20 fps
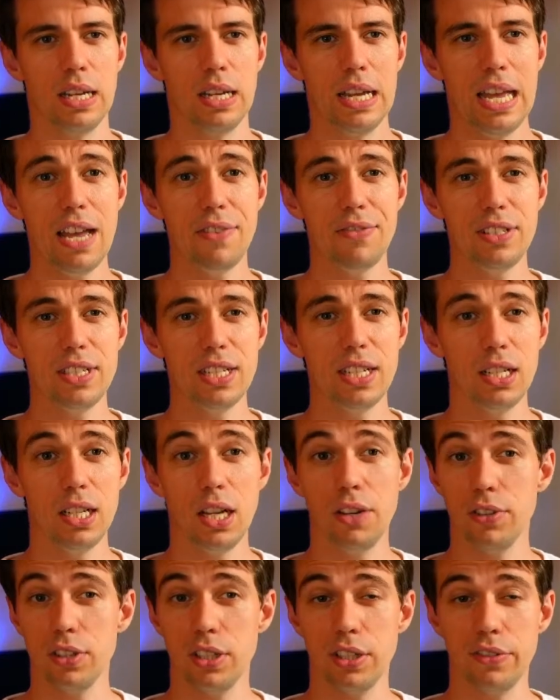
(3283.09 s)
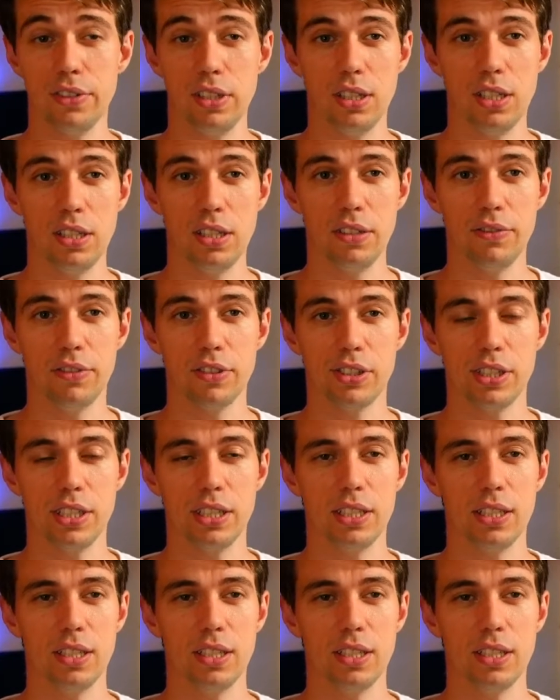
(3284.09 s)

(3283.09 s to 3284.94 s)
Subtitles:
Haven't seen Love and Delivery.